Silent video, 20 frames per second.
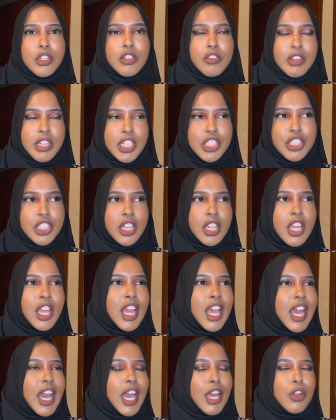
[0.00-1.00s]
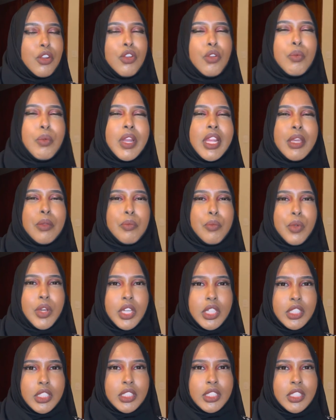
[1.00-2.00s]
the religion. I don't know what it
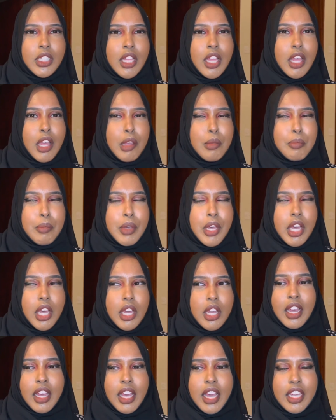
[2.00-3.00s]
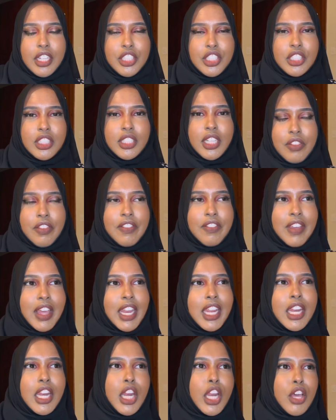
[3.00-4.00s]
was, but I just
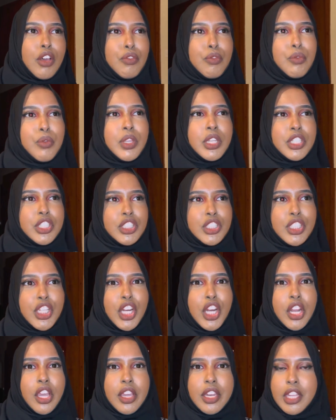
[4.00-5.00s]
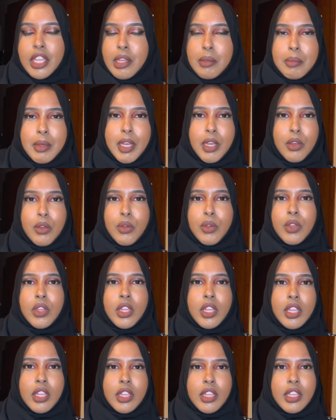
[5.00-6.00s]
fell in love with just learning about
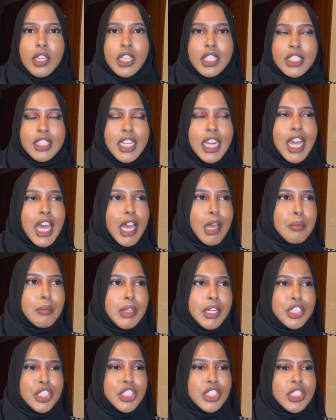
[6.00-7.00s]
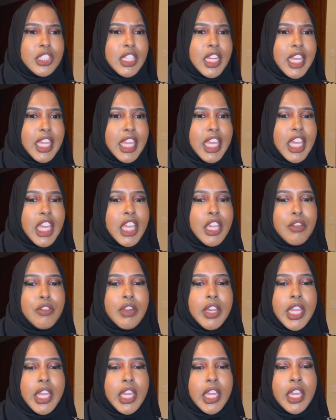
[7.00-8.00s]
Islam and just like
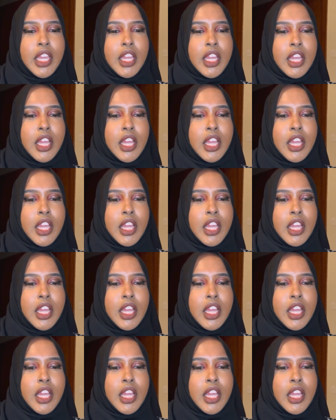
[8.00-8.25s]
hearing